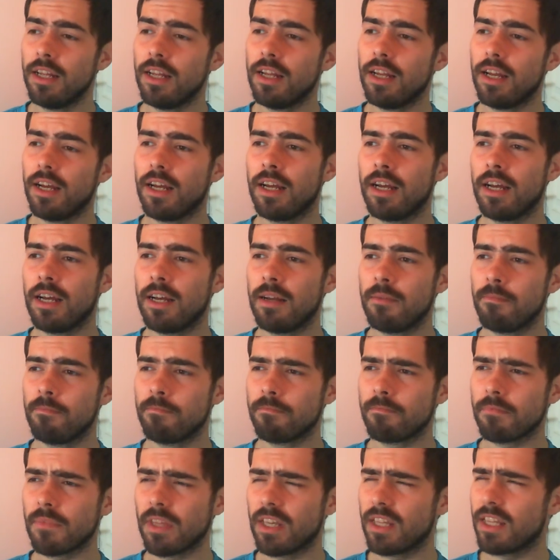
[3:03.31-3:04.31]
I think
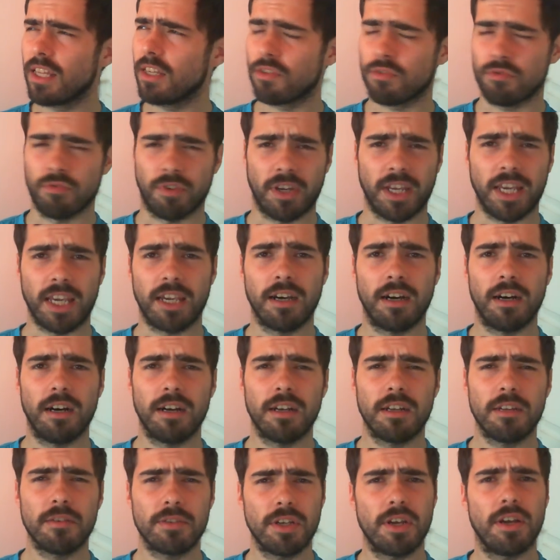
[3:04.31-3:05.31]
it's green card,
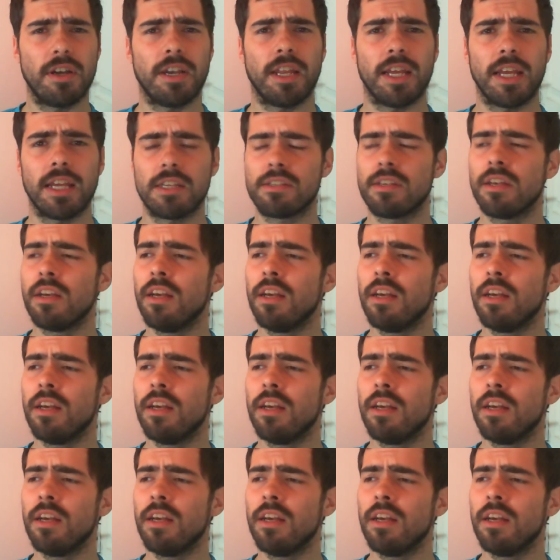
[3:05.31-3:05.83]
certainly is.